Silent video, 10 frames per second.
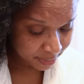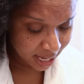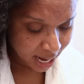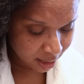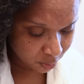
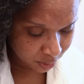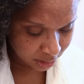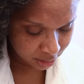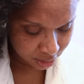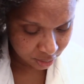not
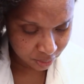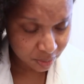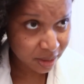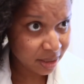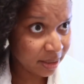going
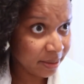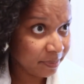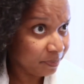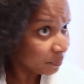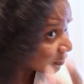to
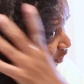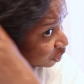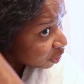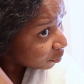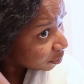
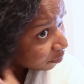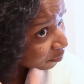show the